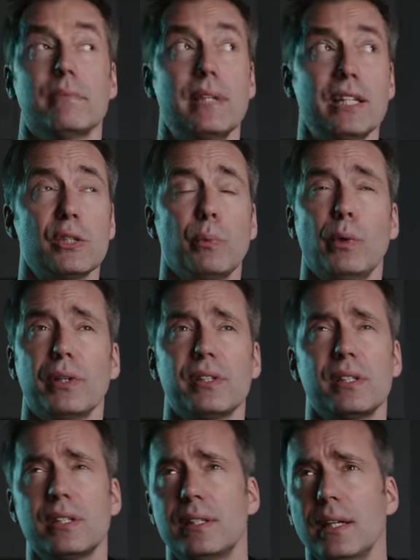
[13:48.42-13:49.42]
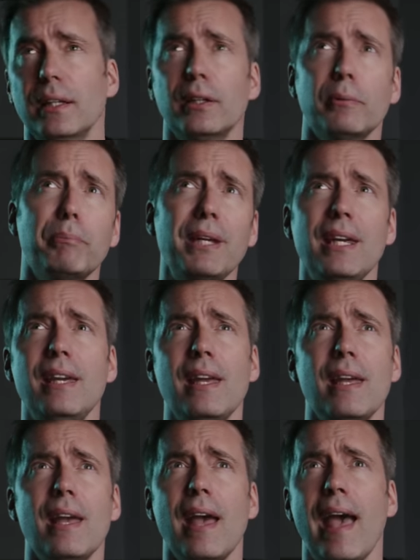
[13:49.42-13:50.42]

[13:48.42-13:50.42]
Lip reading: This would still be